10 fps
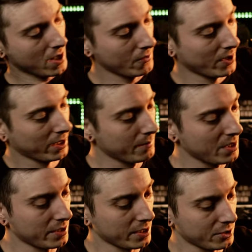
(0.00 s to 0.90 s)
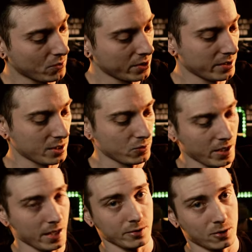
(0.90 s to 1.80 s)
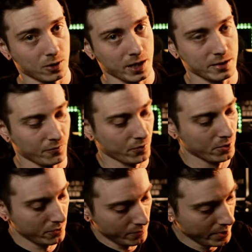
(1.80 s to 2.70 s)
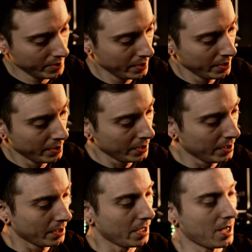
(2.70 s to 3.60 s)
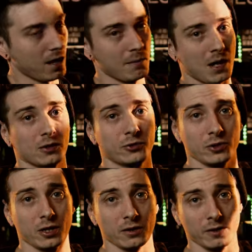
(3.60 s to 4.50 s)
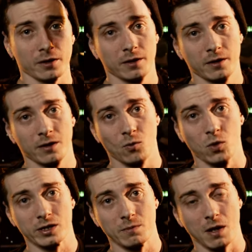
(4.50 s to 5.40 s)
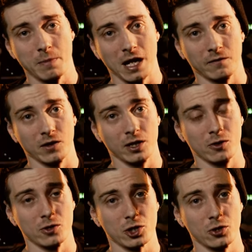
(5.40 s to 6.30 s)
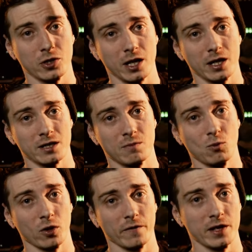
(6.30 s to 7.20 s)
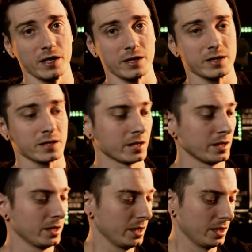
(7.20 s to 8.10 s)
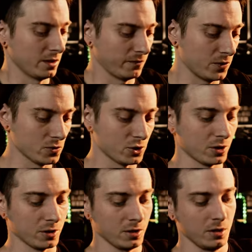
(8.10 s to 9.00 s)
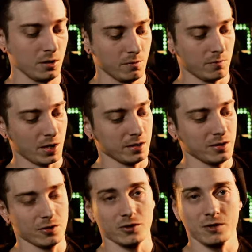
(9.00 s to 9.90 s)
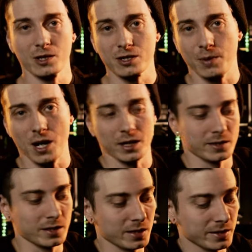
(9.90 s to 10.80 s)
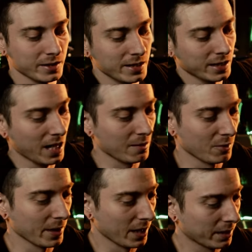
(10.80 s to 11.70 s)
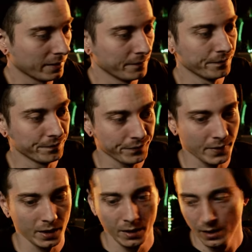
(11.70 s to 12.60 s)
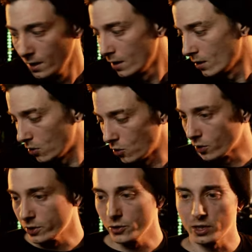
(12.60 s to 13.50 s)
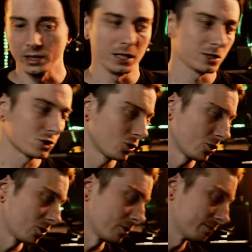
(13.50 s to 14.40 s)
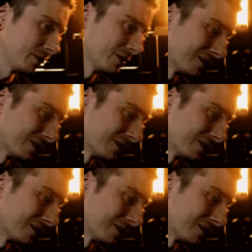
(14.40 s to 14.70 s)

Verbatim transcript: I recommend this one. This one has all kinds of room. Um, I'll do another what's in my bag video and show you guys more of this in the future. But you know, there's a bunch of pockets in this. It's a camera bag. Or you can get your, you